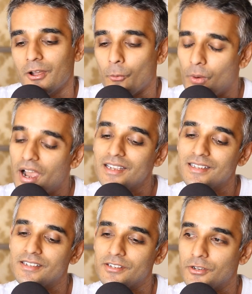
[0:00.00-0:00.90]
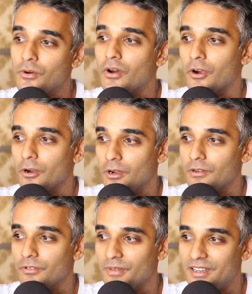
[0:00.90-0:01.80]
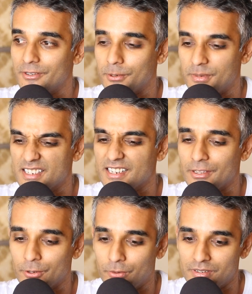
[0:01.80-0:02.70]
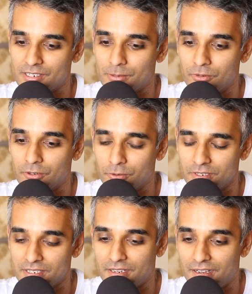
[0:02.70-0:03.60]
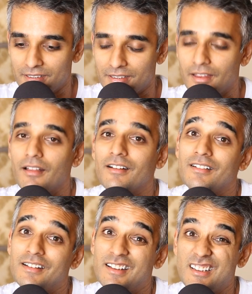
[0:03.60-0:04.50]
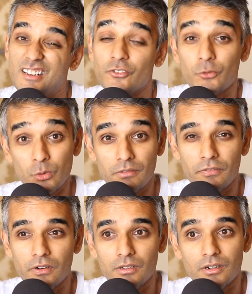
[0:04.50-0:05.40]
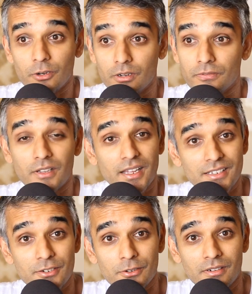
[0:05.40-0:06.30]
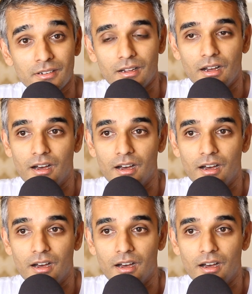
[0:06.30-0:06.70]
why is it so hard for men to admit it's either going somewhere or it's not? Truthful, a hurtful answer?